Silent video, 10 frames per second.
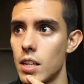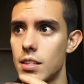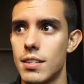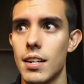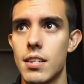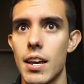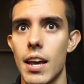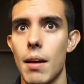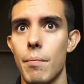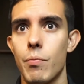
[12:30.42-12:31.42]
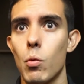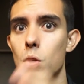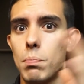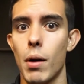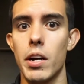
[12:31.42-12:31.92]
6 a.m.
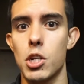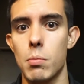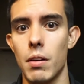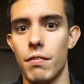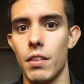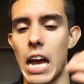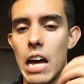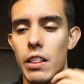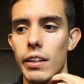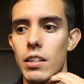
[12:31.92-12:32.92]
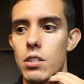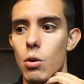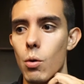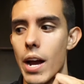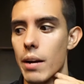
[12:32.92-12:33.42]
was punishment for the athletes
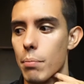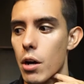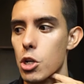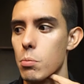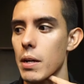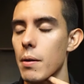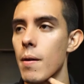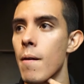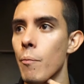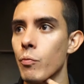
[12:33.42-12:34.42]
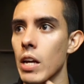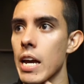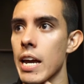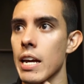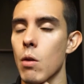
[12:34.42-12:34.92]
who had punishment
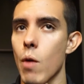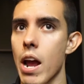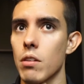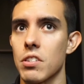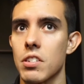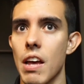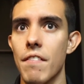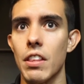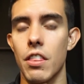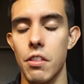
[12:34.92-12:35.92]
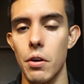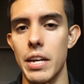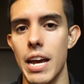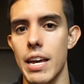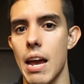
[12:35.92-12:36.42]
and around
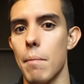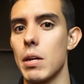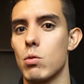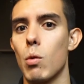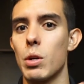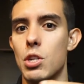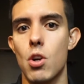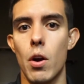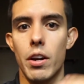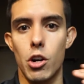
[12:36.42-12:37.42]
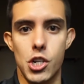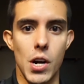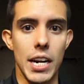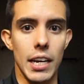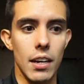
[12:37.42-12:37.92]
7.30 a.m. is when we started our
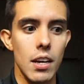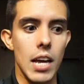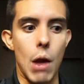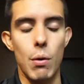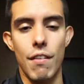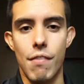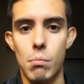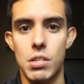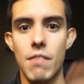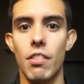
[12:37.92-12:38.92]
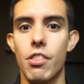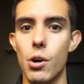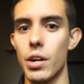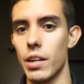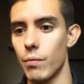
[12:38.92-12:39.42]
training. And we went from
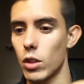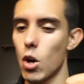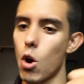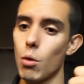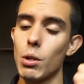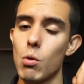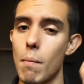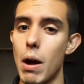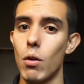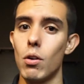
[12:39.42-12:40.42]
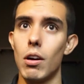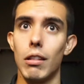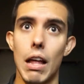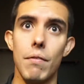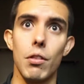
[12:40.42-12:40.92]
7.30 all the way to about
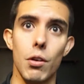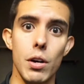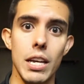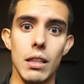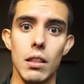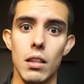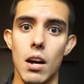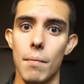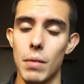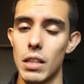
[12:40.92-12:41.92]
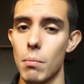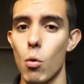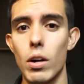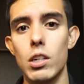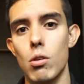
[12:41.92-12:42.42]
11.30 in, um, in the
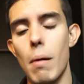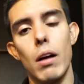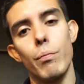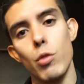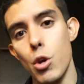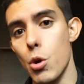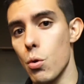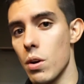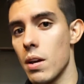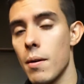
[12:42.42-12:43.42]
morning till about noon.